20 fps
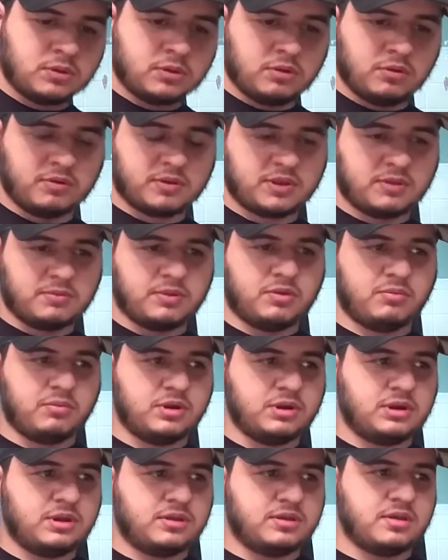There's something I
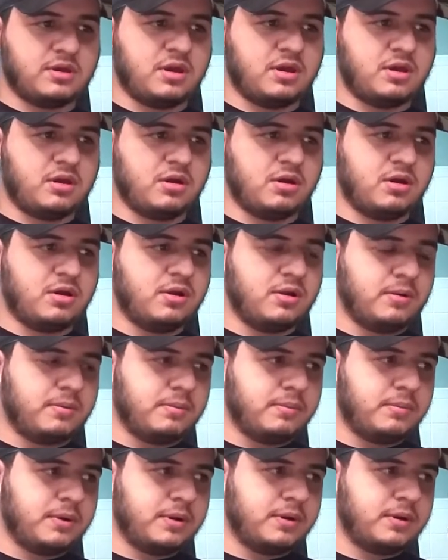wanted to say.
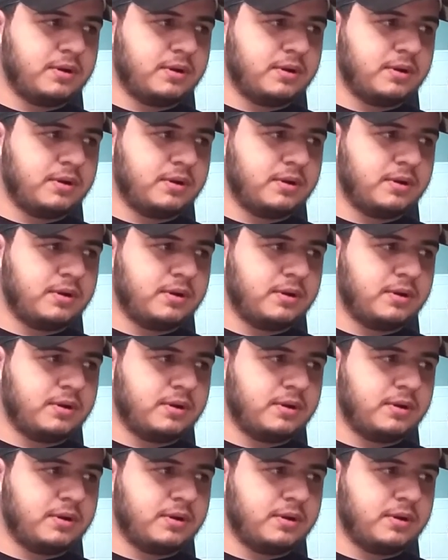Oh